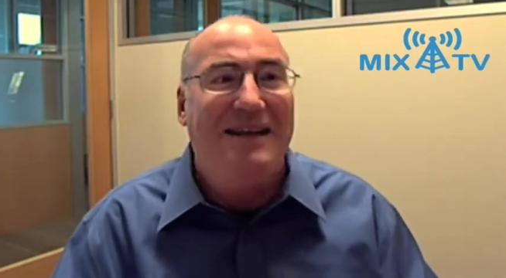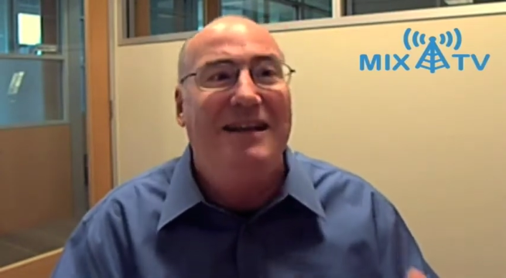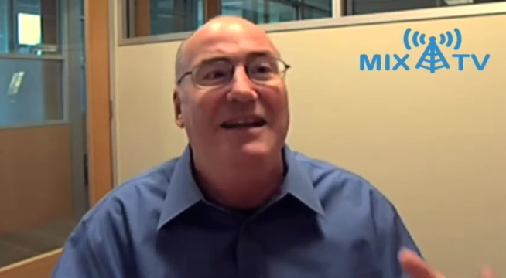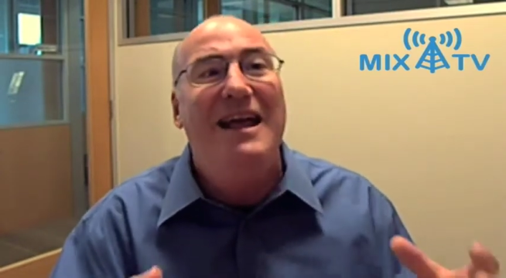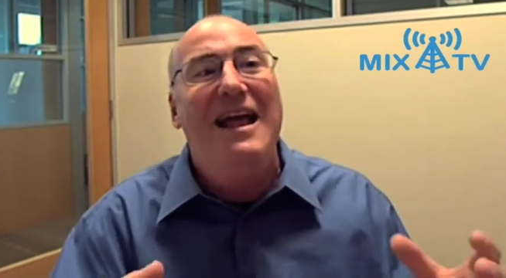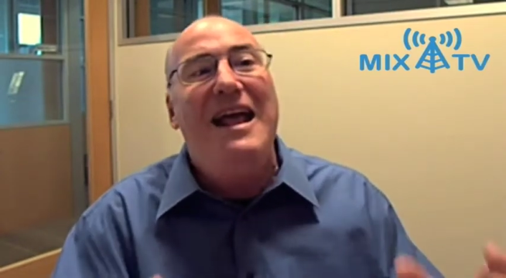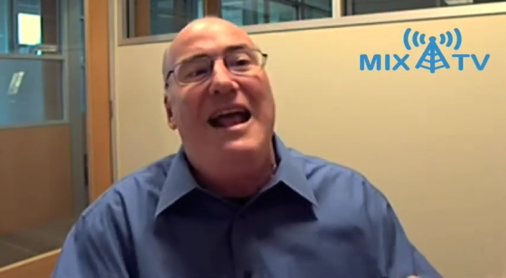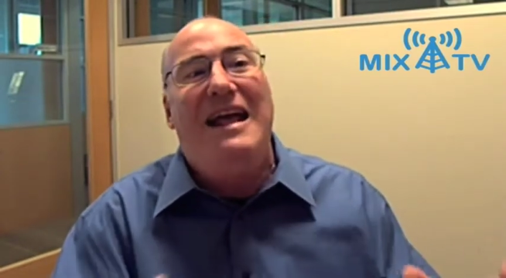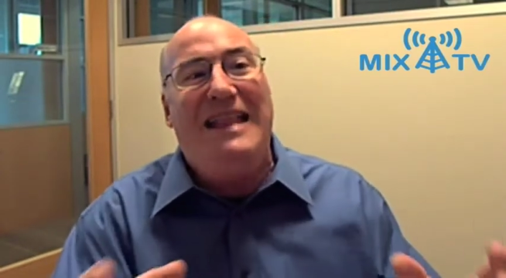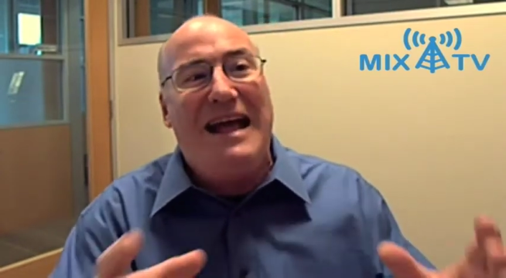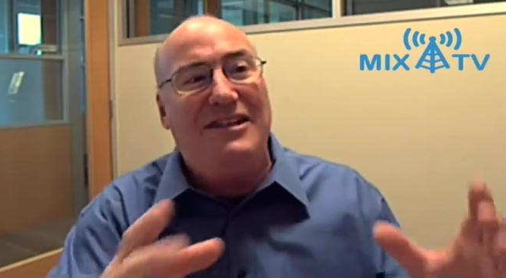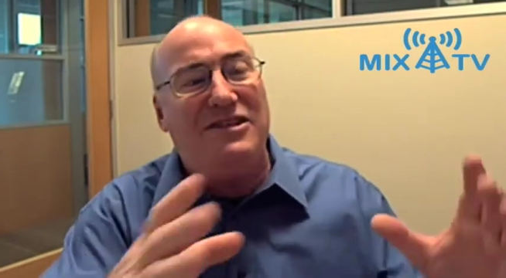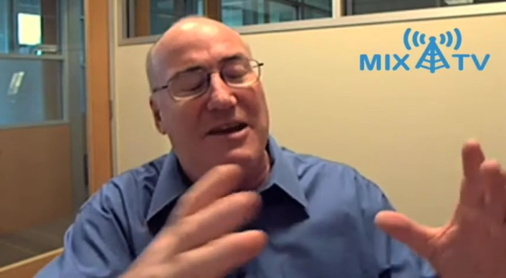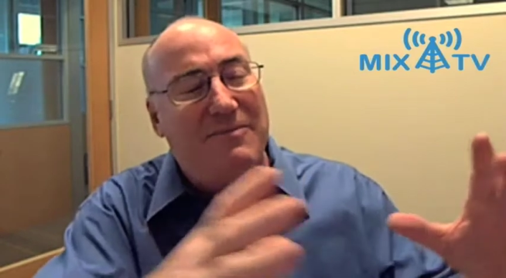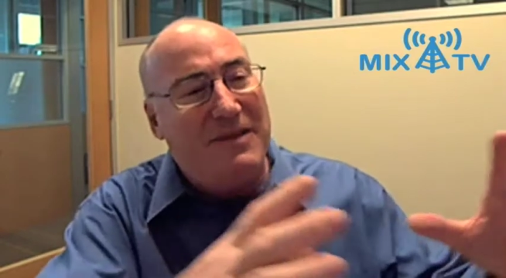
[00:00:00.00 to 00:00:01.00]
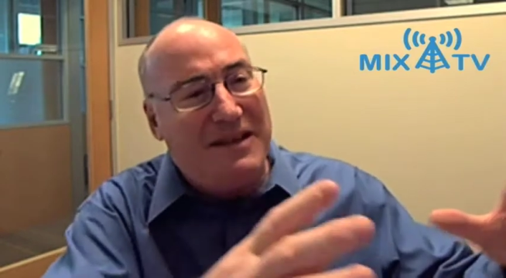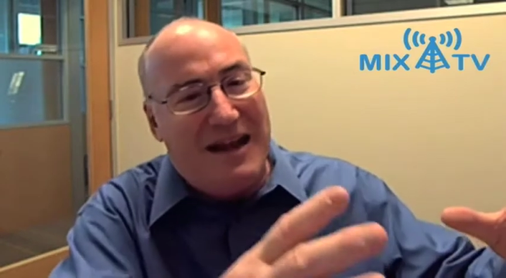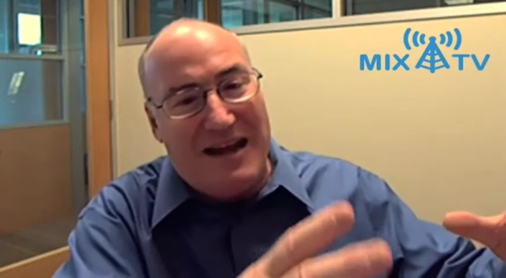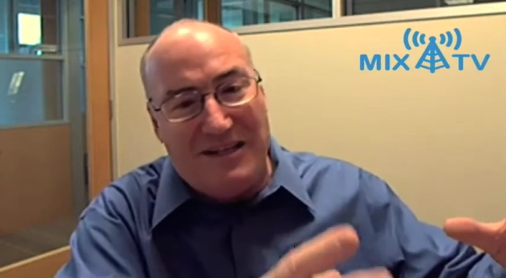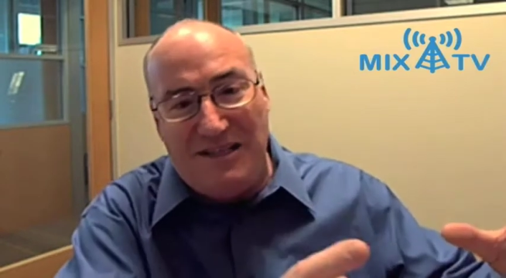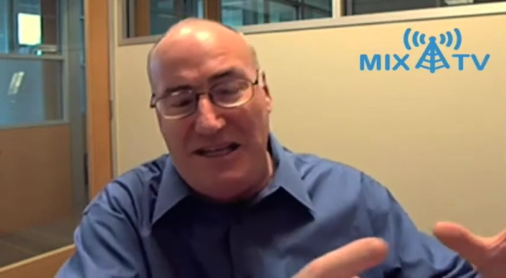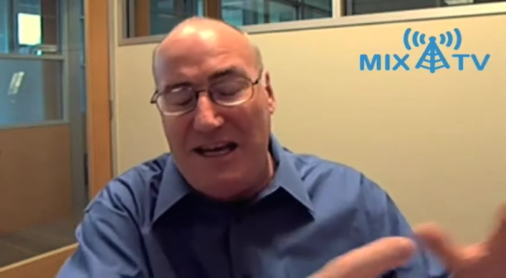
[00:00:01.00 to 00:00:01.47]
And that's something that I
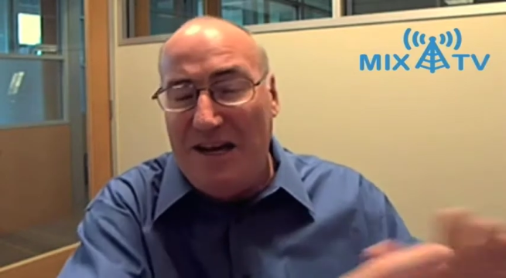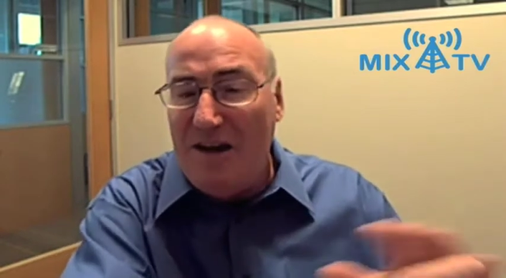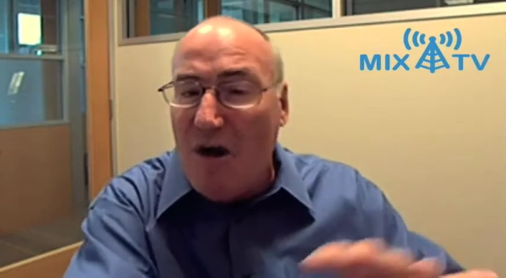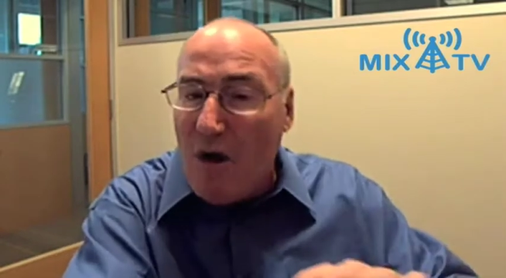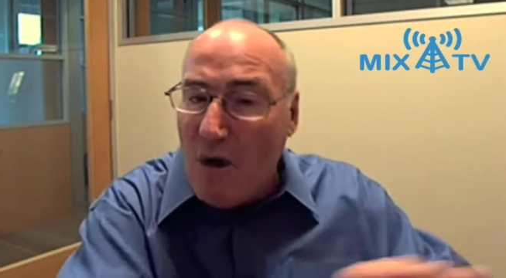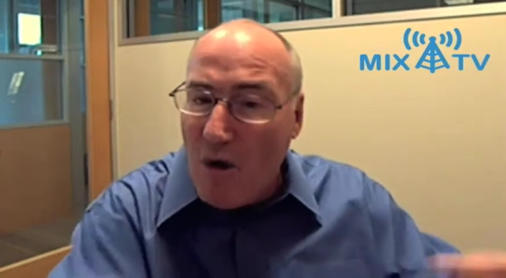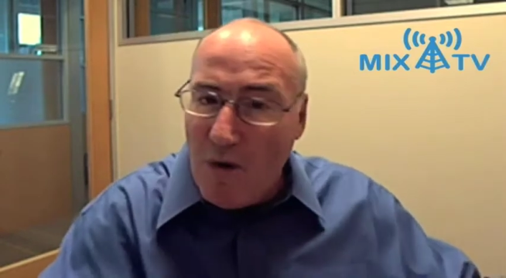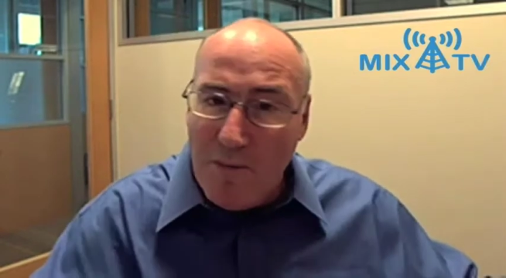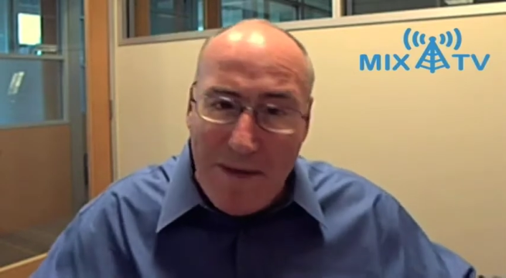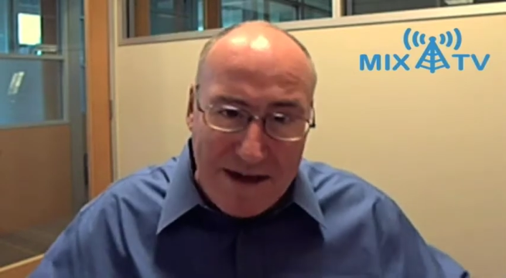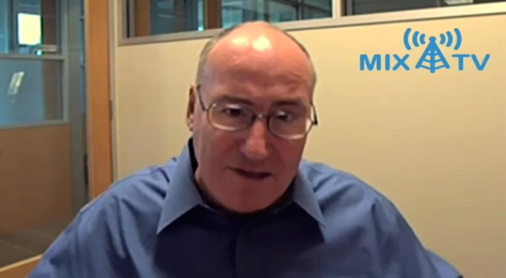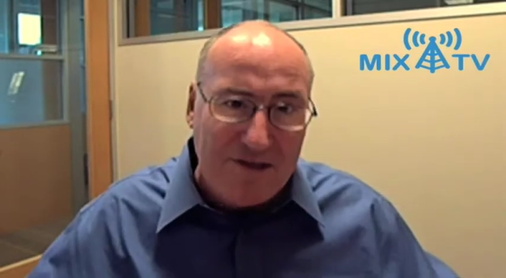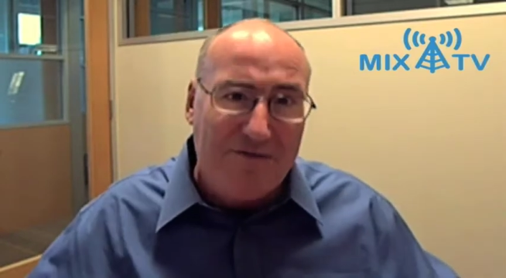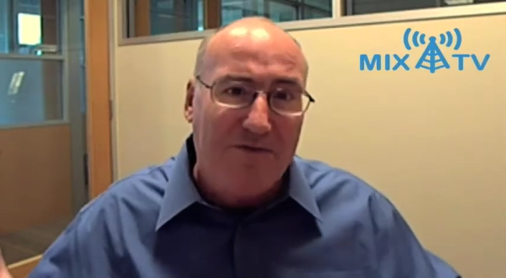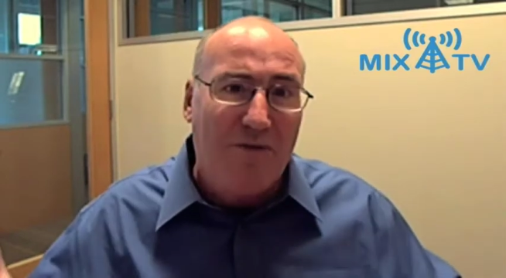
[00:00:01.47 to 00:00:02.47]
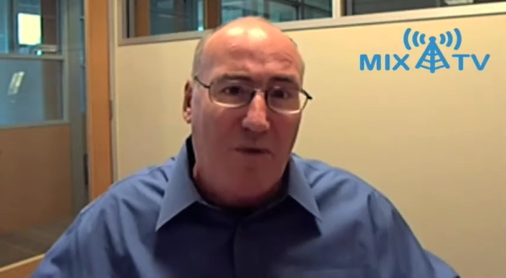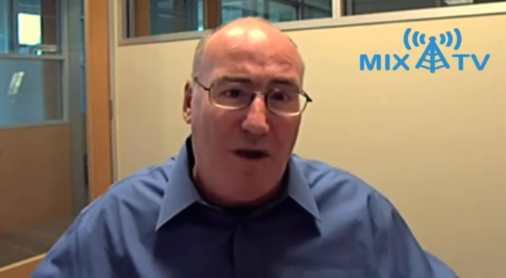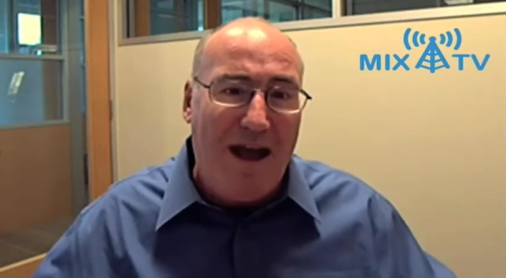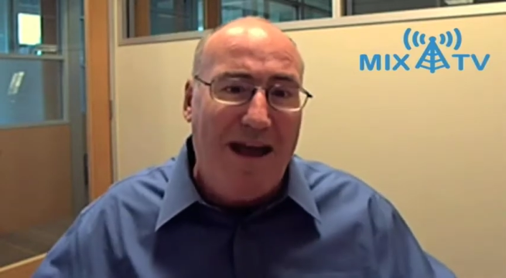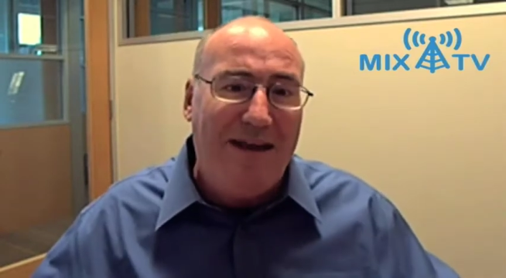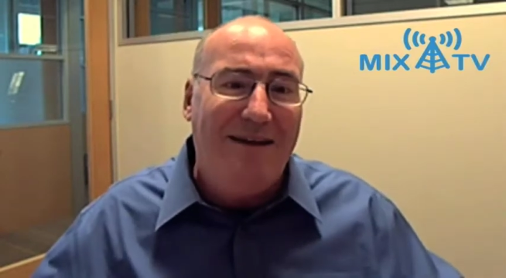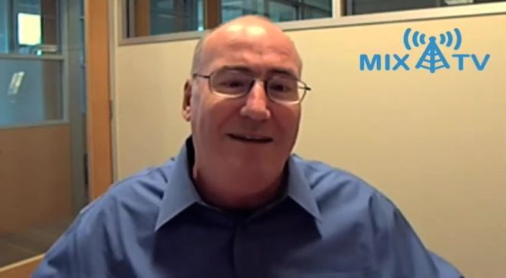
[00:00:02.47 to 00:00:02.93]
see in a whole bunch of
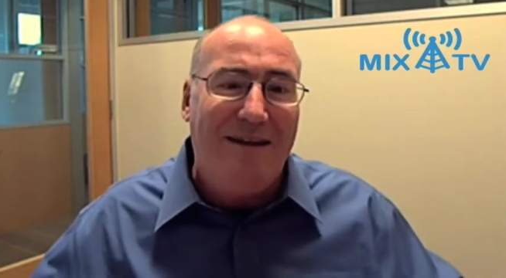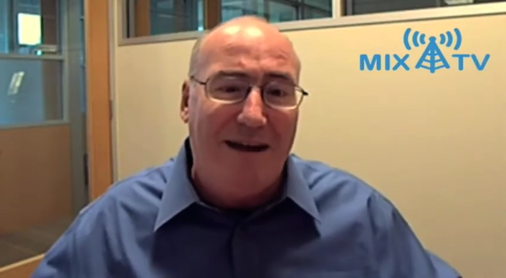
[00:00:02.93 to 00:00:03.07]
great,